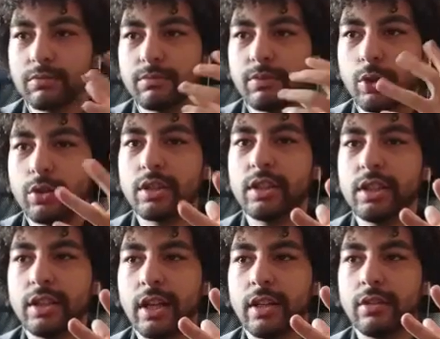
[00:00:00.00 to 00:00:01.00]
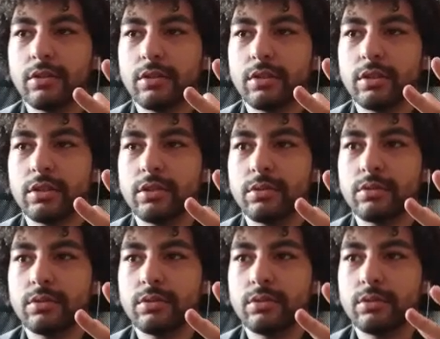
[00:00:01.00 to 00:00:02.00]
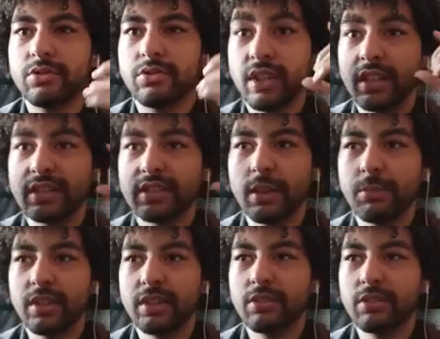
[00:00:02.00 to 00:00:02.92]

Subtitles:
vocally now or you think something.